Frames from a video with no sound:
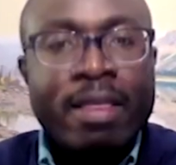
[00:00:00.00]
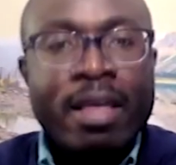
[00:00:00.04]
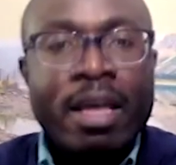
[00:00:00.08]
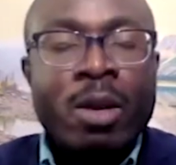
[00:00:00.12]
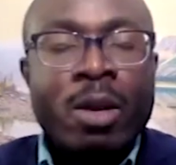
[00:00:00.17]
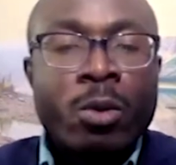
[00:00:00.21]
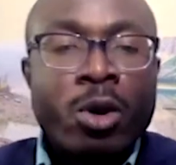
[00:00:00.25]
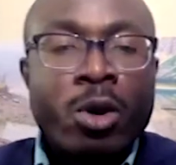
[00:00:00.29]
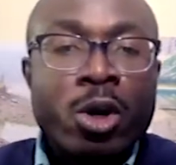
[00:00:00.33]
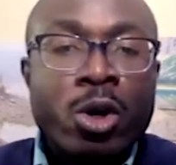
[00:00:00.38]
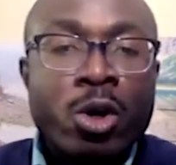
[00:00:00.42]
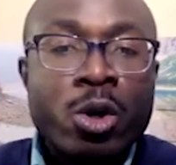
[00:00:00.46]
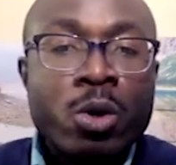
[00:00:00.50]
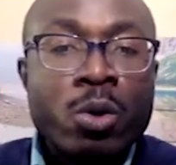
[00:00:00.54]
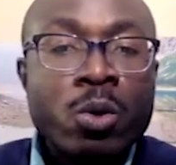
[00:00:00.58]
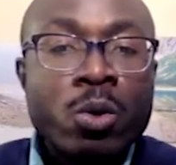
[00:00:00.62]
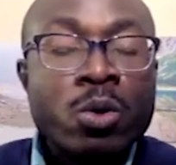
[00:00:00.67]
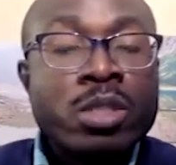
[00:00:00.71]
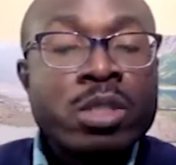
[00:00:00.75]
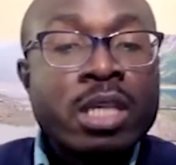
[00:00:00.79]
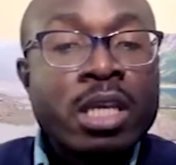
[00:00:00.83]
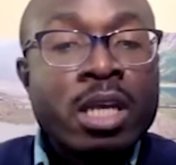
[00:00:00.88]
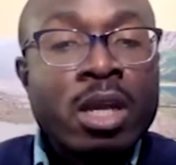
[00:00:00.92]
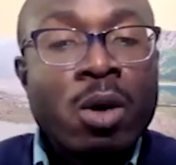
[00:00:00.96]
then we're
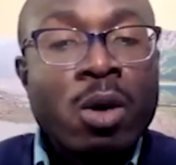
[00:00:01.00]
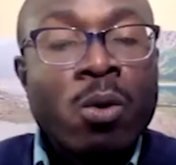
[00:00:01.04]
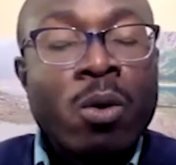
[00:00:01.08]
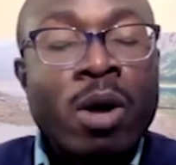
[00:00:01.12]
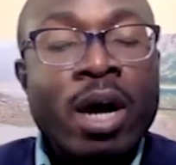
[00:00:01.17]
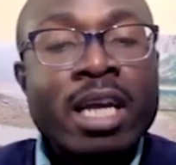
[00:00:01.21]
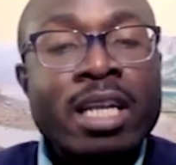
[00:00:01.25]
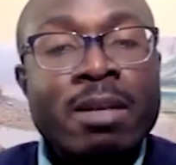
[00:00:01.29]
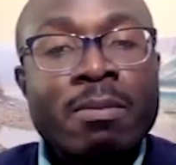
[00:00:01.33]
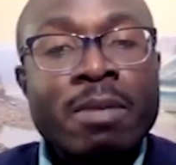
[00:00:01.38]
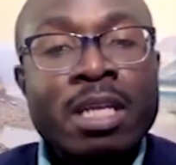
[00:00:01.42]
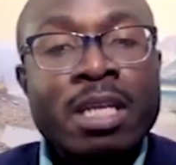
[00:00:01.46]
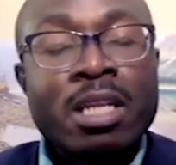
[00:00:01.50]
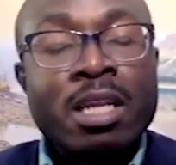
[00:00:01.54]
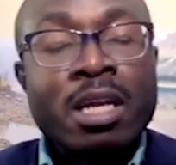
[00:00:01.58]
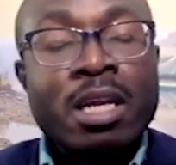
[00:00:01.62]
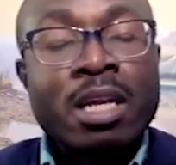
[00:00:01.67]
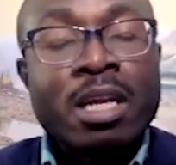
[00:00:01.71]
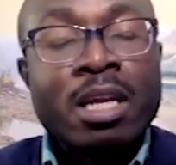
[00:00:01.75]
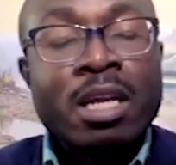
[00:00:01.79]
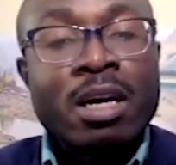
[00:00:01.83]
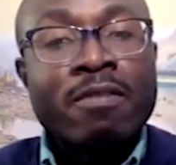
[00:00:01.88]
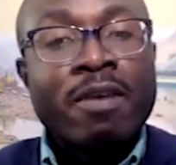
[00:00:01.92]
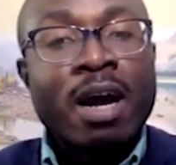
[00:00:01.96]
losing quite a bit
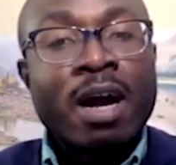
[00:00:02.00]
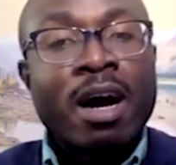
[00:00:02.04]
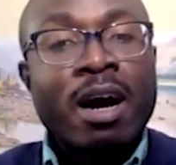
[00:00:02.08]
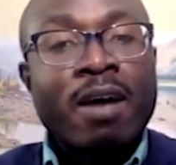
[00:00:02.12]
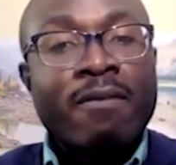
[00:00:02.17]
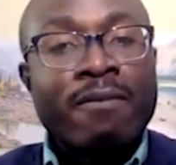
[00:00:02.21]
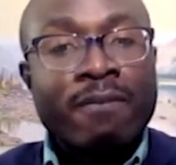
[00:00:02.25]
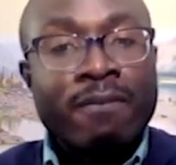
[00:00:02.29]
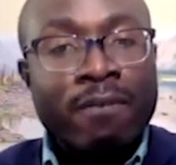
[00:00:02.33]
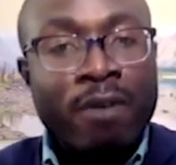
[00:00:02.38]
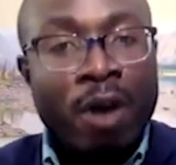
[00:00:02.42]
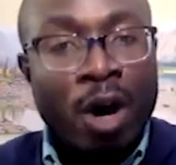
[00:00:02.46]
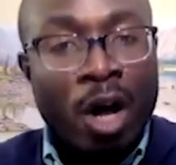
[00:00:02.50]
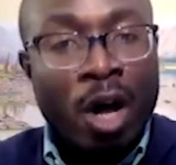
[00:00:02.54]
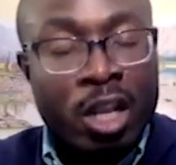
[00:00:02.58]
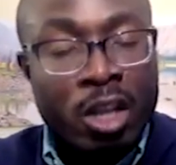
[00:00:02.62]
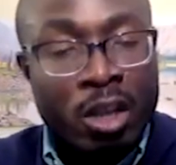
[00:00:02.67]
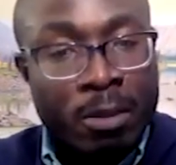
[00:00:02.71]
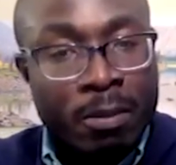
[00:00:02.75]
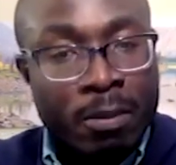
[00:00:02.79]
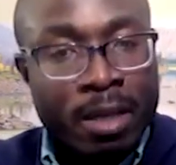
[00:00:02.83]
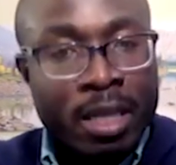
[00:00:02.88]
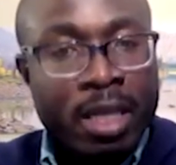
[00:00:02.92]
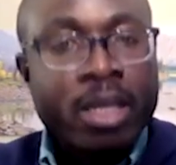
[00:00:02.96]
of uh,
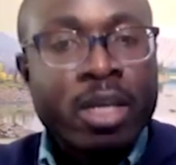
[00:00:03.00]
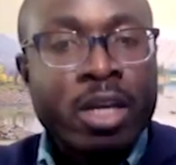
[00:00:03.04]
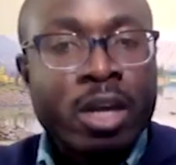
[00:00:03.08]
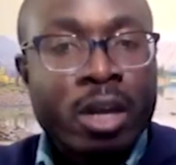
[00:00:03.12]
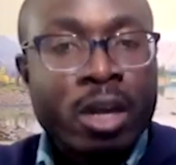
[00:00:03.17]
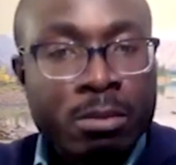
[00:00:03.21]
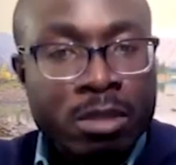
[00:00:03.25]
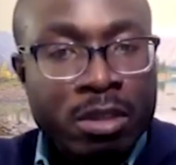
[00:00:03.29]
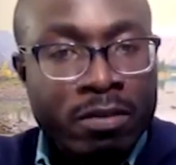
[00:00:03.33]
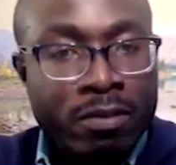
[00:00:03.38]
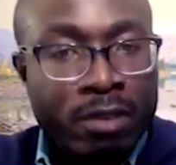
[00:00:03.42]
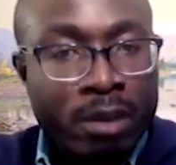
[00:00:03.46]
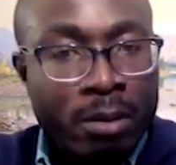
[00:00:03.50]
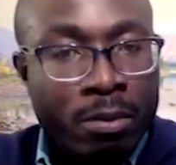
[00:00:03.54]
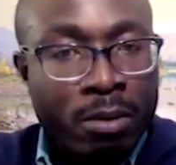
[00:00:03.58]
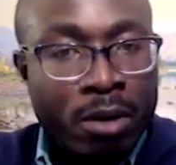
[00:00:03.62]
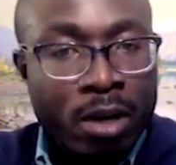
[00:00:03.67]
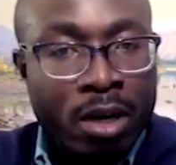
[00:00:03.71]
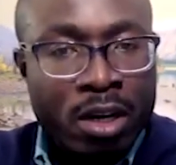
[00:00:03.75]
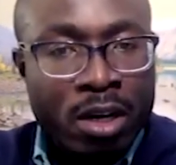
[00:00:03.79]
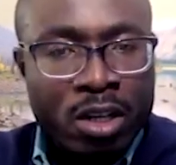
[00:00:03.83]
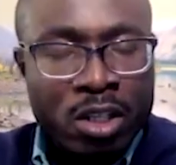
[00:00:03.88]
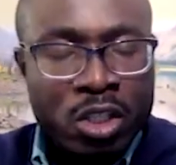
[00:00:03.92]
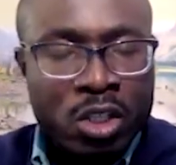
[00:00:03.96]
volume in terms of our
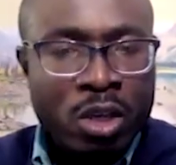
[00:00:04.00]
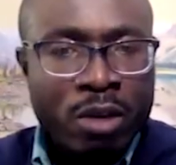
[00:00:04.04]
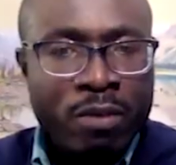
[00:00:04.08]
product.